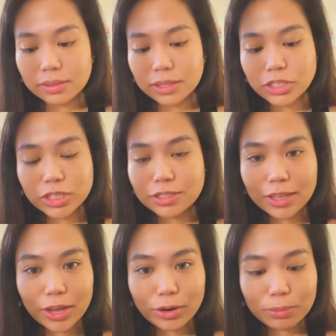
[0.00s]
That's just
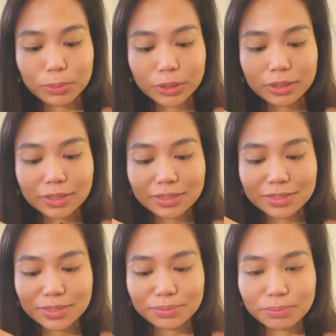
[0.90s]
a care
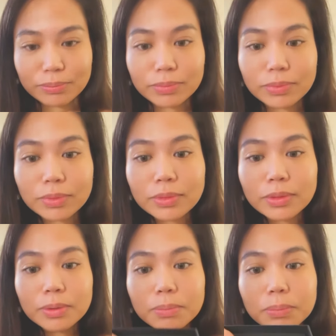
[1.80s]
booklet.
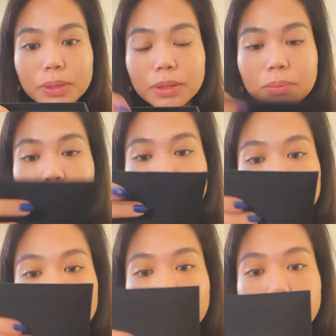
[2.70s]
But I want to
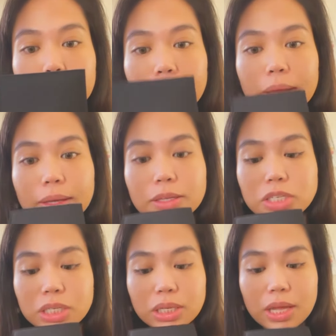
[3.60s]
show you the
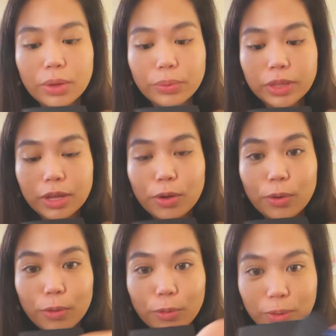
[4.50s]
packaging, how they
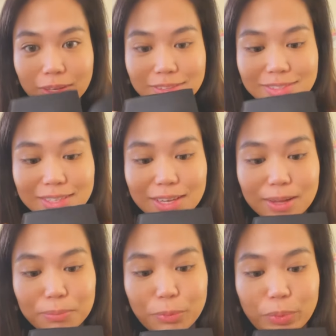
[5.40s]
always
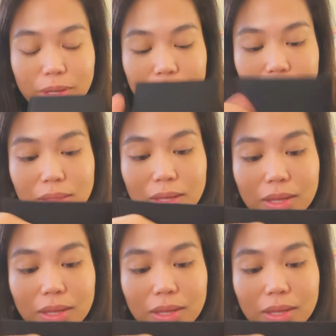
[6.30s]
come with.